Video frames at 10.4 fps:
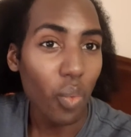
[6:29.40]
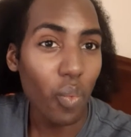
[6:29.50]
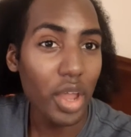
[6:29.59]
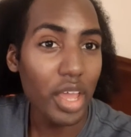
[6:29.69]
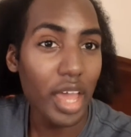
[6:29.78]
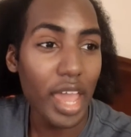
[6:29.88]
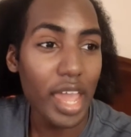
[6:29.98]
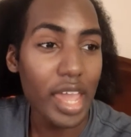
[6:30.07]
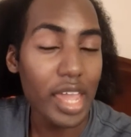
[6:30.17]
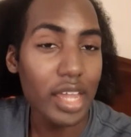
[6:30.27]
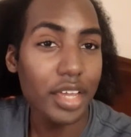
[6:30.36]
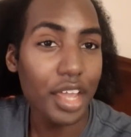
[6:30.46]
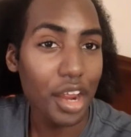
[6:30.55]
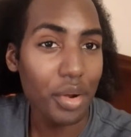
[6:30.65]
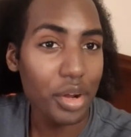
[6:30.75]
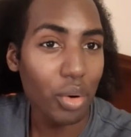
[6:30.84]
with a
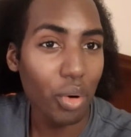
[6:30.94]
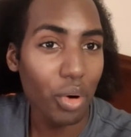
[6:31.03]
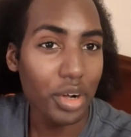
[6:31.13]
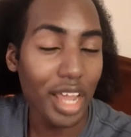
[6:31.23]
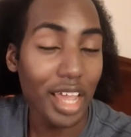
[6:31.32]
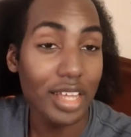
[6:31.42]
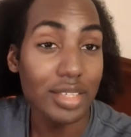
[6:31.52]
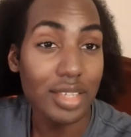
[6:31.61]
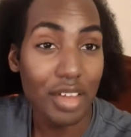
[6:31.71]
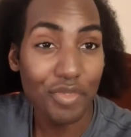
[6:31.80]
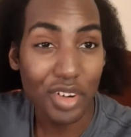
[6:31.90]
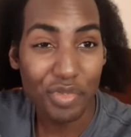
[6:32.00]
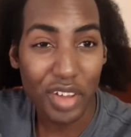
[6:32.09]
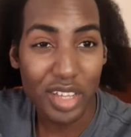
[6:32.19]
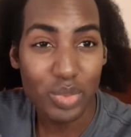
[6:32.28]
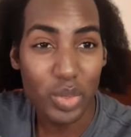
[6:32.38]
carrier oil that is safe for the
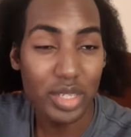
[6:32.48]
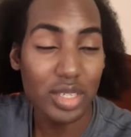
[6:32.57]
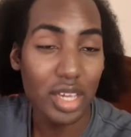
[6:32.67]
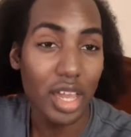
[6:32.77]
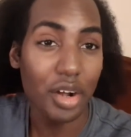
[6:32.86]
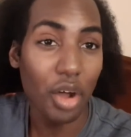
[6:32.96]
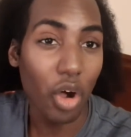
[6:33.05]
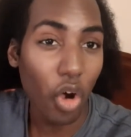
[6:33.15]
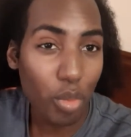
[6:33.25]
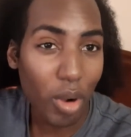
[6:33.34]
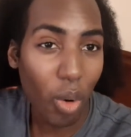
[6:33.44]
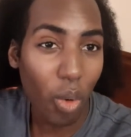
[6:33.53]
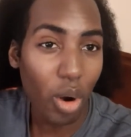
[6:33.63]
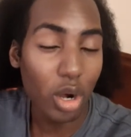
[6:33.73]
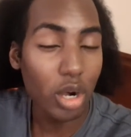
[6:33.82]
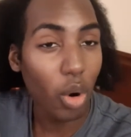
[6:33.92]
face. Once again, jojoba
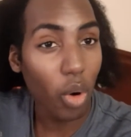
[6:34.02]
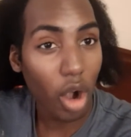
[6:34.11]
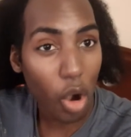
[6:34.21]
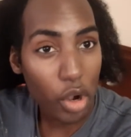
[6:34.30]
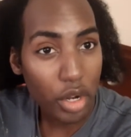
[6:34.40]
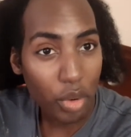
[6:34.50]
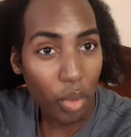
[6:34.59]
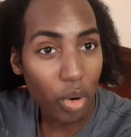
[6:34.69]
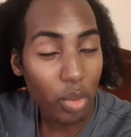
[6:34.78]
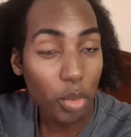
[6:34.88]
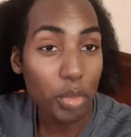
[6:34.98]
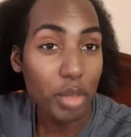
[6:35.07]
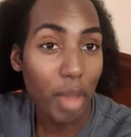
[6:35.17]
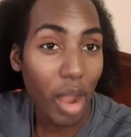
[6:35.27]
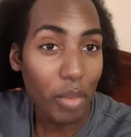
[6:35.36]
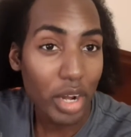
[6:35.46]
oil or argan oil would be
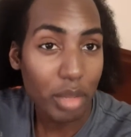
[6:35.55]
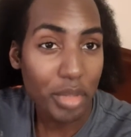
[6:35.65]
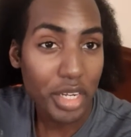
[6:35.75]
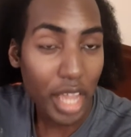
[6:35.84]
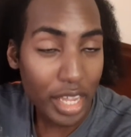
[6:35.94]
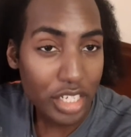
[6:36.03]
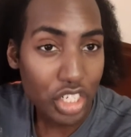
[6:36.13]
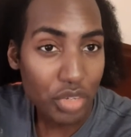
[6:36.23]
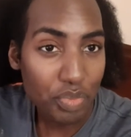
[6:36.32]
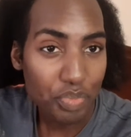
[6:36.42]
my recommendation.